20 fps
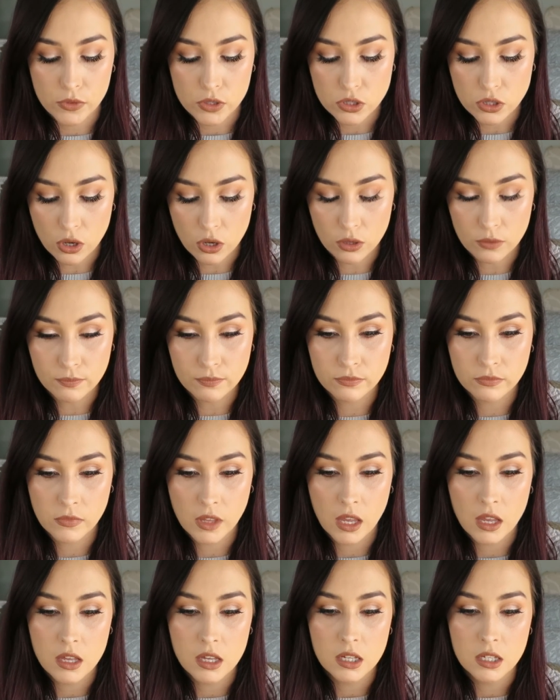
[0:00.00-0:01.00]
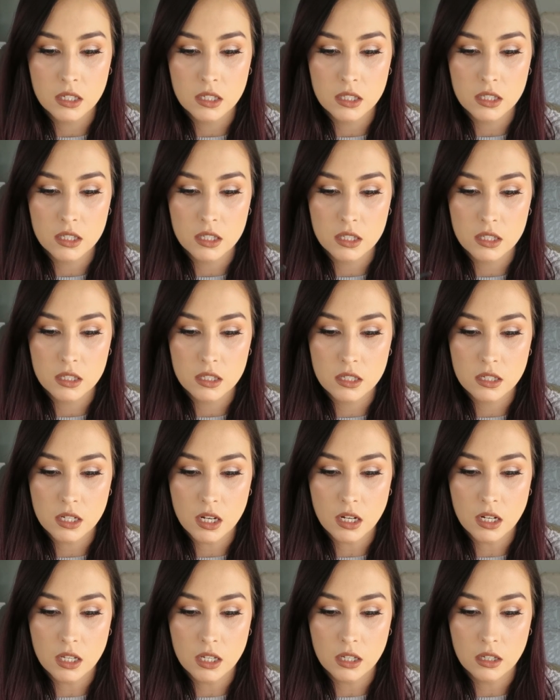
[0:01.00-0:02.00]
So
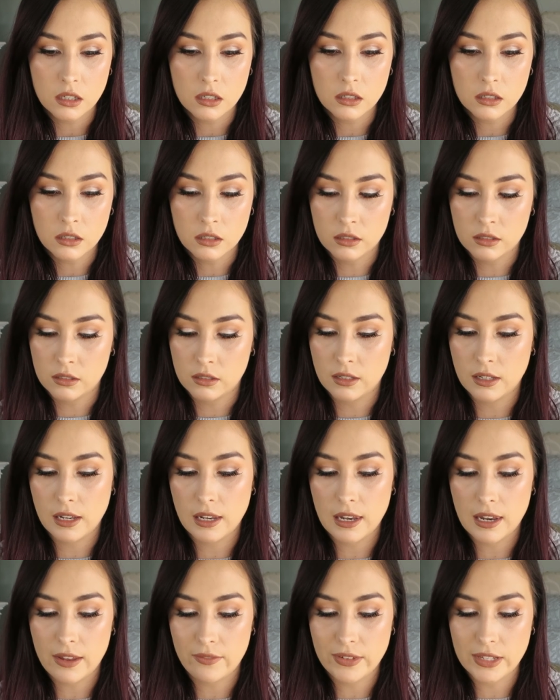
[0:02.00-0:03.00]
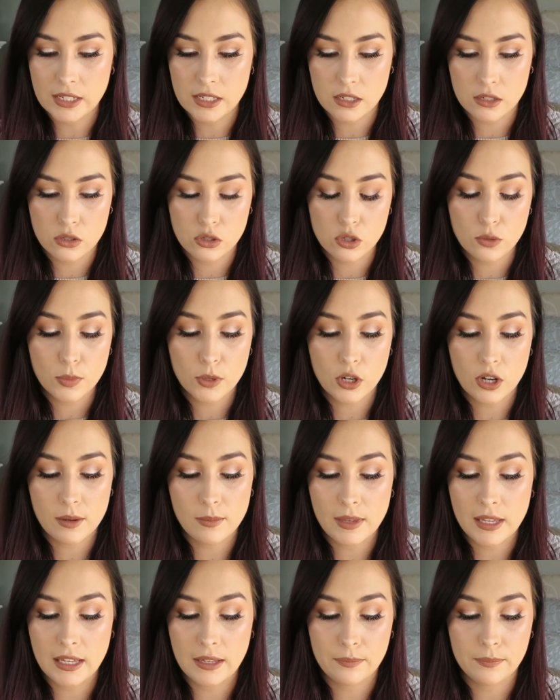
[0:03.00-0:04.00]
stunning, love it, super
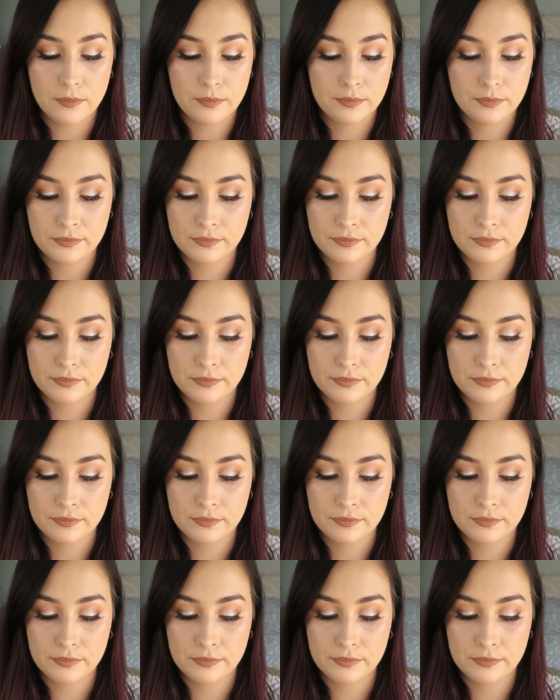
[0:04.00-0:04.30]
creamy,